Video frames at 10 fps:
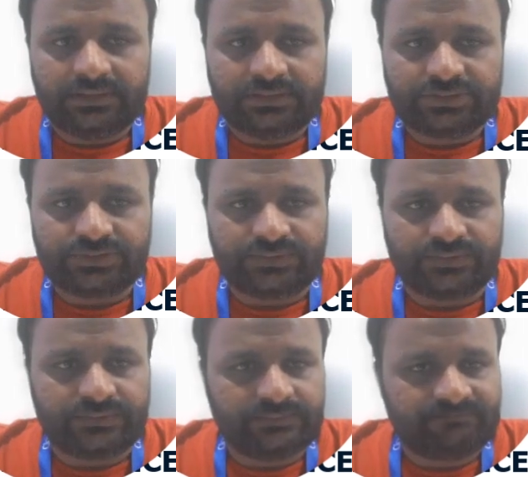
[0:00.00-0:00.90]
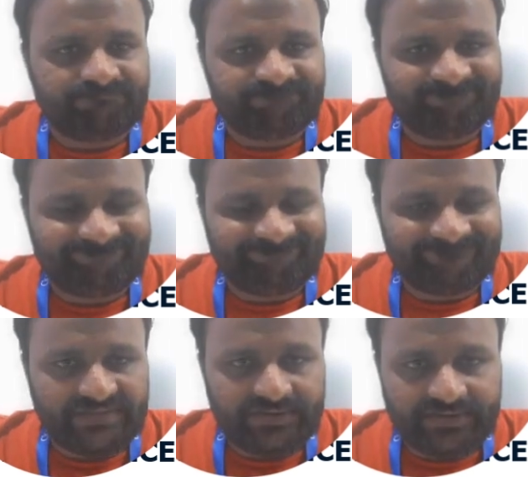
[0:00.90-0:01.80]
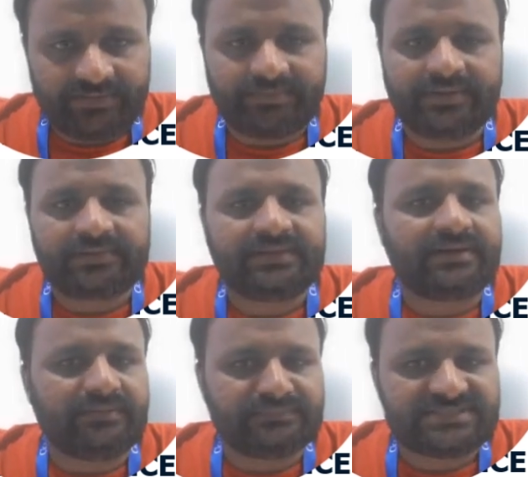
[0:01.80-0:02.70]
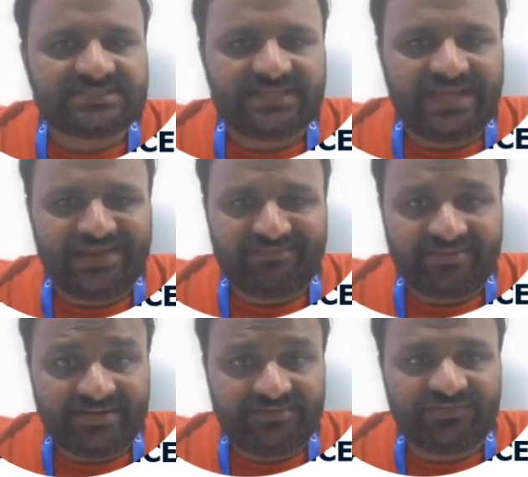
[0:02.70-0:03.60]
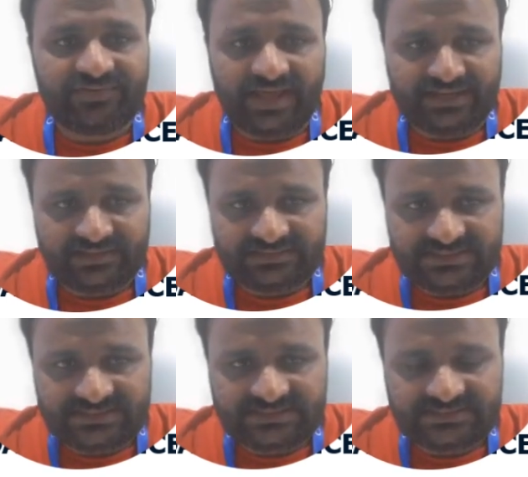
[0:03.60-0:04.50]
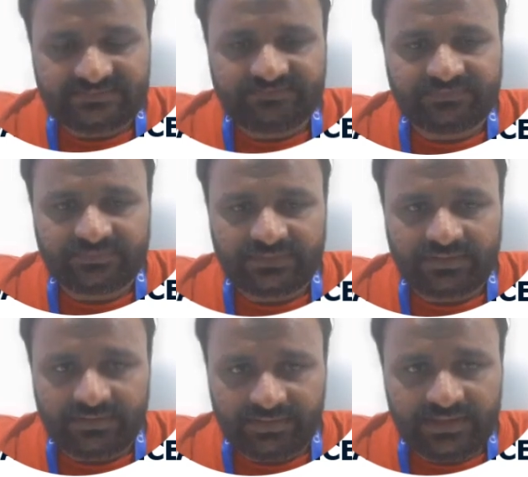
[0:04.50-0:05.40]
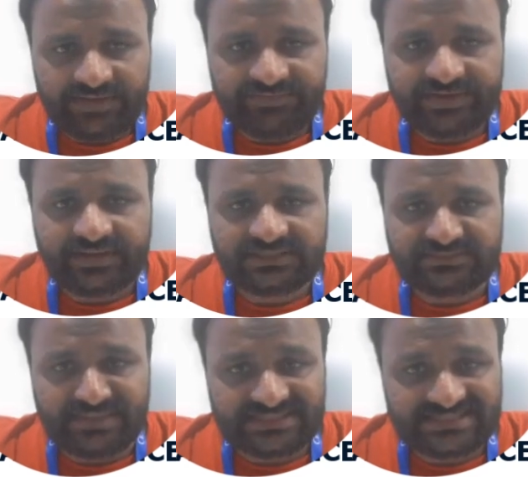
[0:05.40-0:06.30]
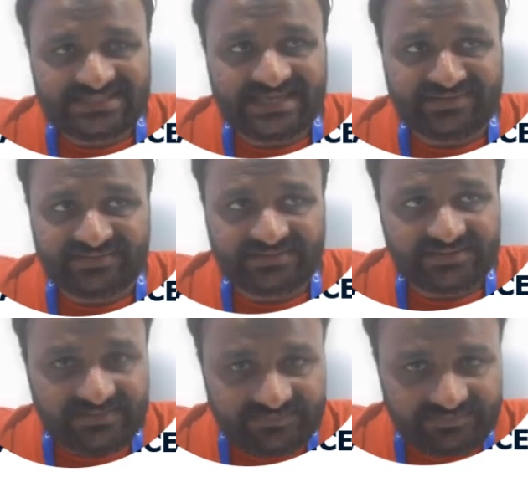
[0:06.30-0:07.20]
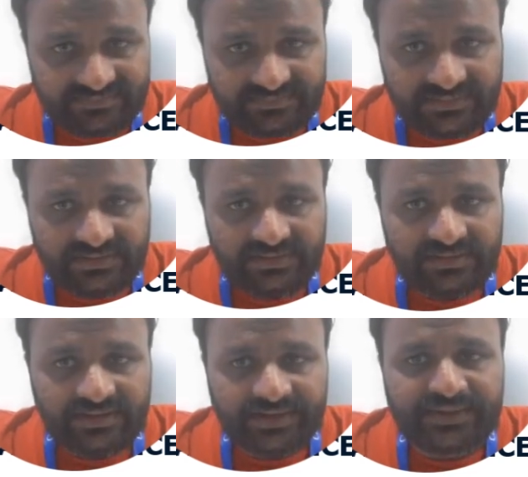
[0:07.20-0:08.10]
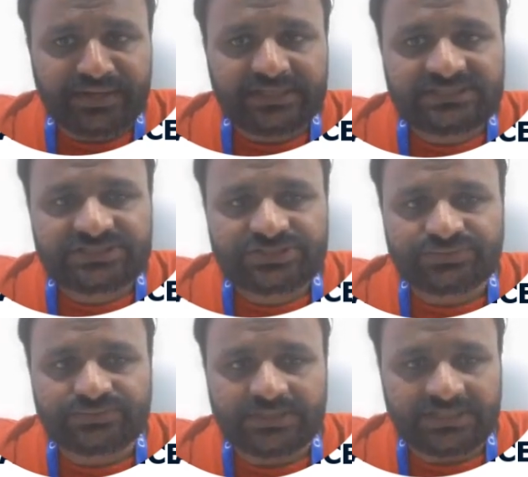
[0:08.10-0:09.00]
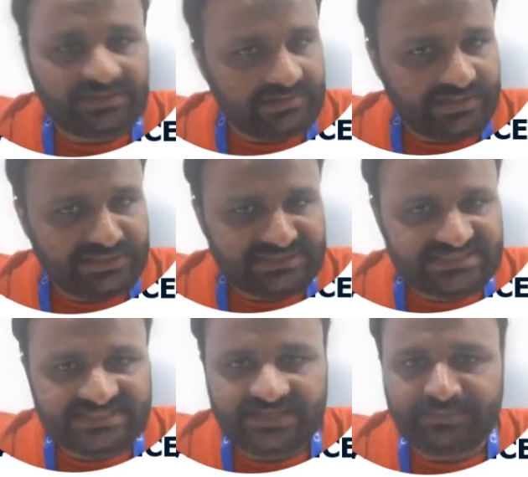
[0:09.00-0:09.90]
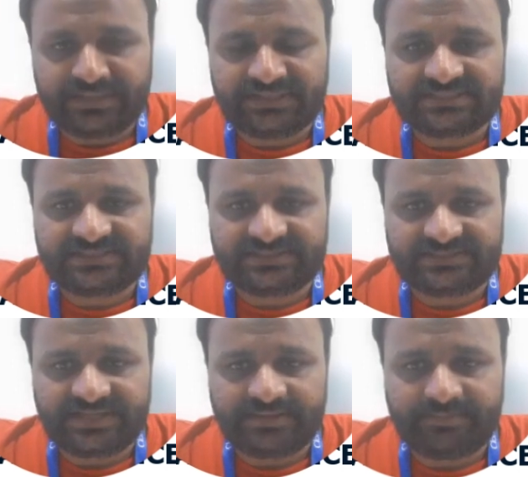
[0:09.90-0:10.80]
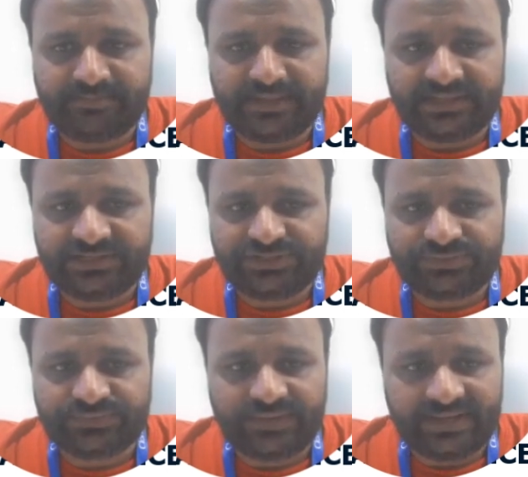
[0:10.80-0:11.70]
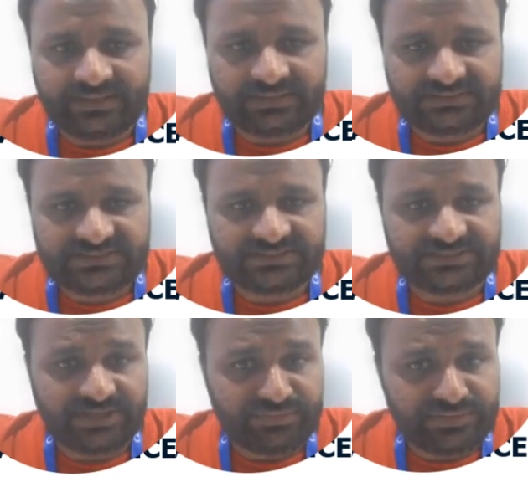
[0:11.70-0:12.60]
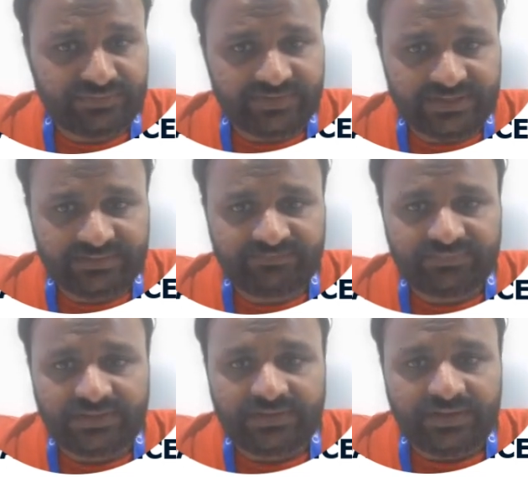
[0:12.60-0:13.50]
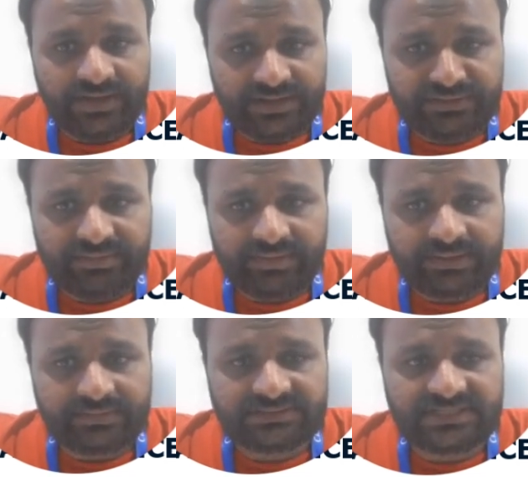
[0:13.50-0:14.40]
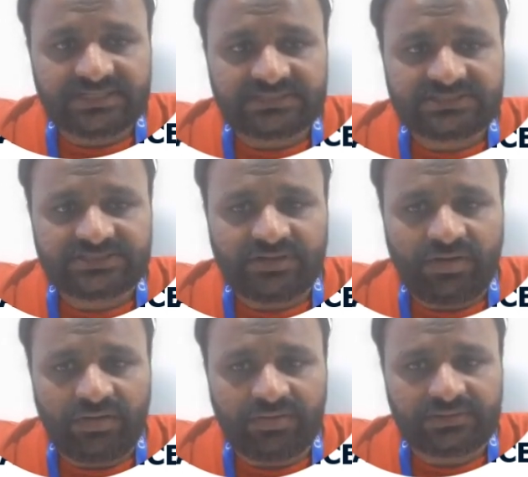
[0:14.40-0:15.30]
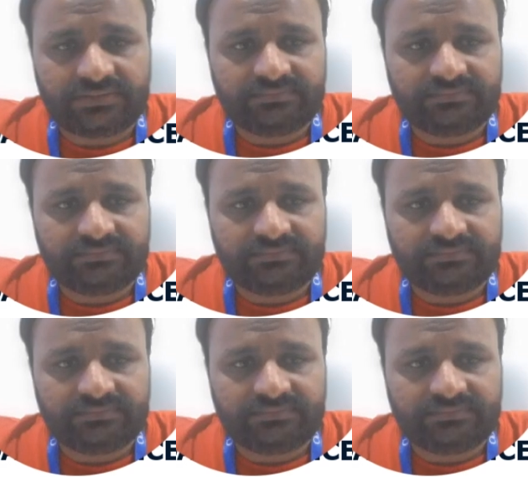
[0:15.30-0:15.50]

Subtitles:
So, data rarely comes in ready for analysis. Real life data is messy and dirty. It needs to be clean. Skipping this step may lead to errors down the way, incorrect results, or